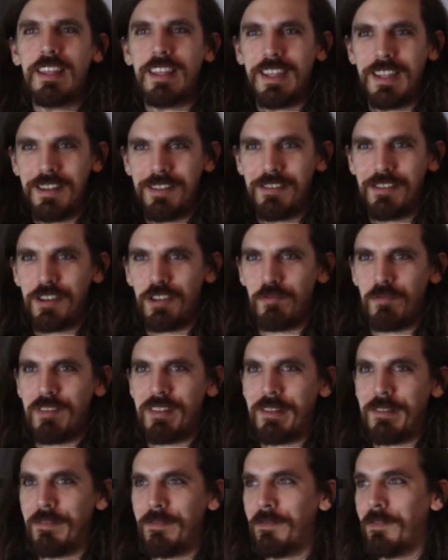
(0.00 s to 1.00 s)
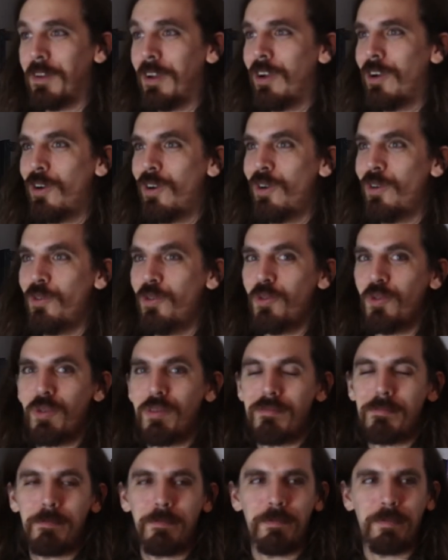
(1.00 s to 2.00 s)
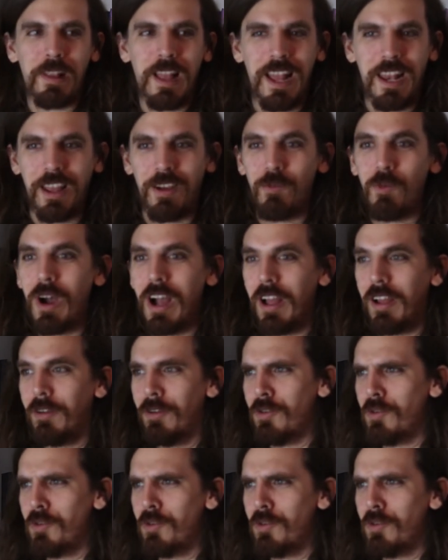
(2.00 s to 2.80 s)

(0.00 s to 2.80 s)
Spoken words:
in terms of who's planning what,